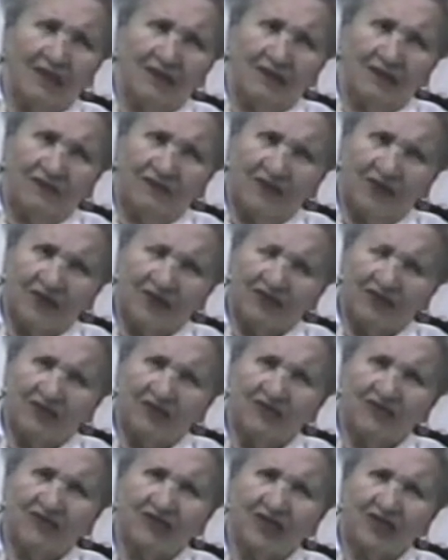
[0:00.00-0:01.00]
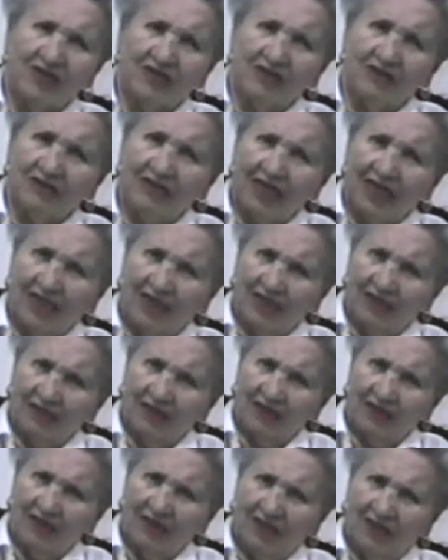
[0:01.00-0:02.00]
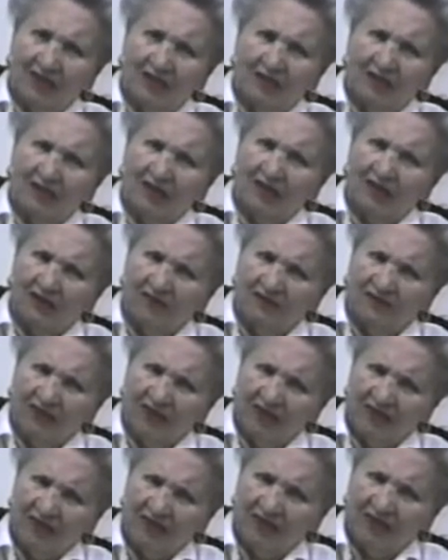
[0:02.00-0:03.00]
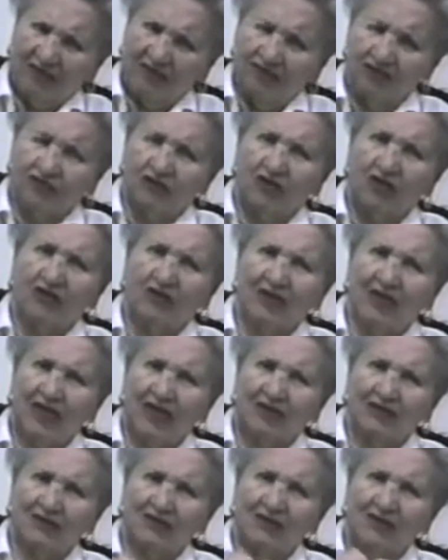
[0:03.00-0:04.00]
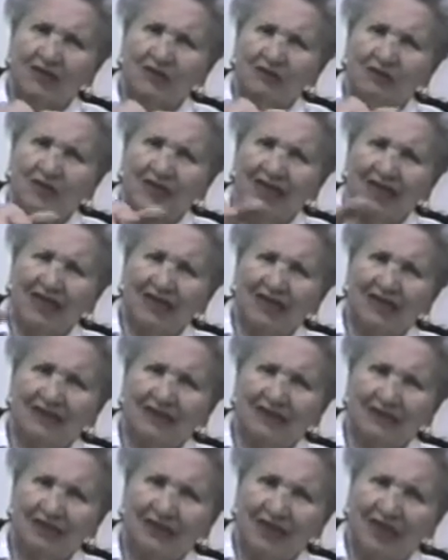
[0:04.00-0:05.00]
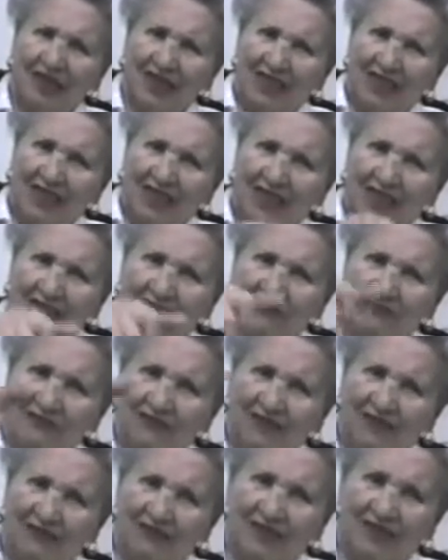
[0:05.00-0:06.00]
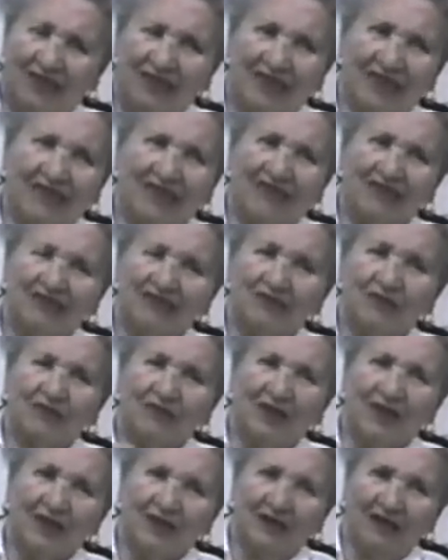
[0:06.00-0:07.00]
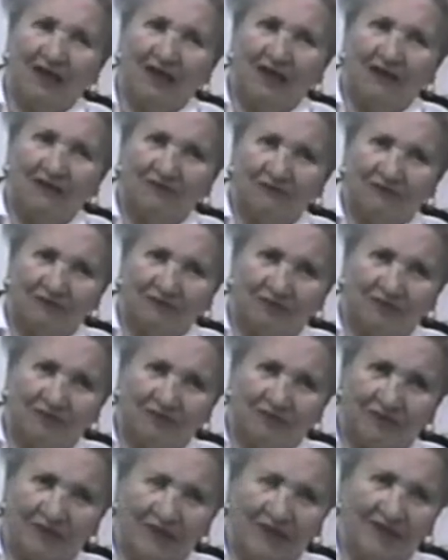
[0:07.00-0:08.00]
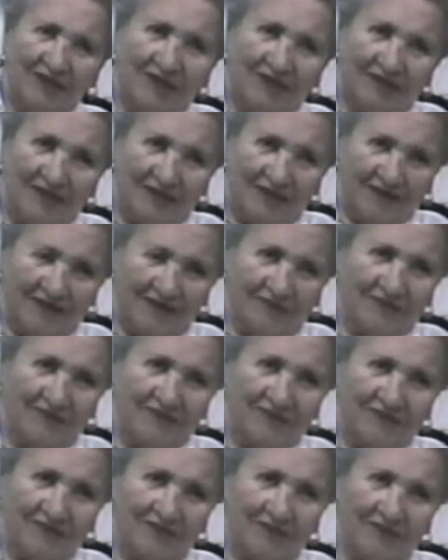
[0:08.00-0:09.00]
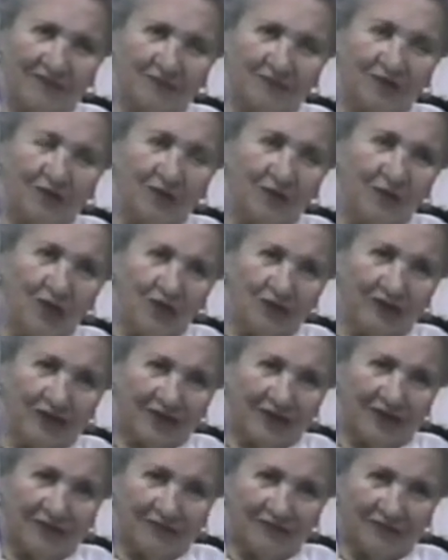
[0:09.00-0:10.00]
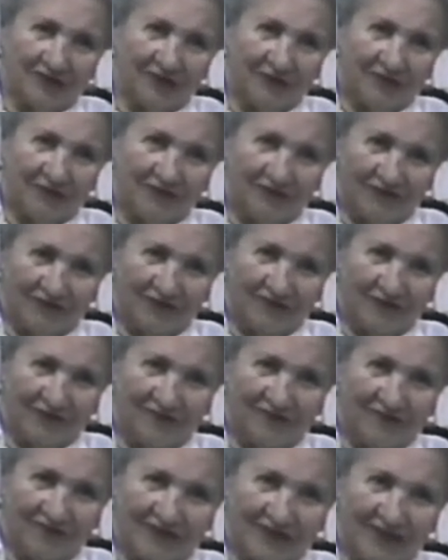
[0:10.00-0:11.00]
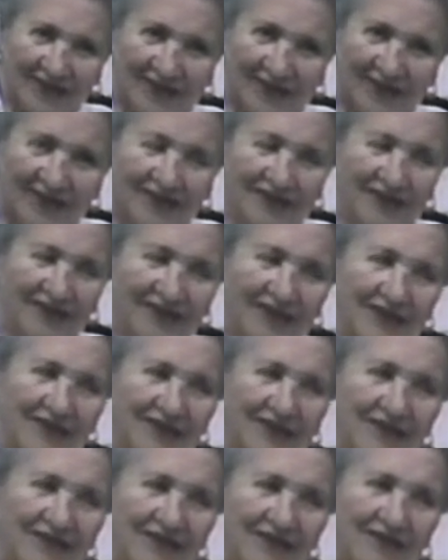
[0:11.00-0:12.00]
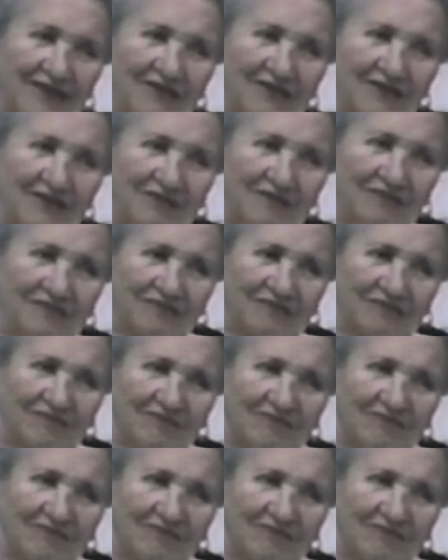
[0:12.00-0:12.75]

uh, very sincere and a uh, very strong character behind a very easy way of uh, promoting himself. And uh,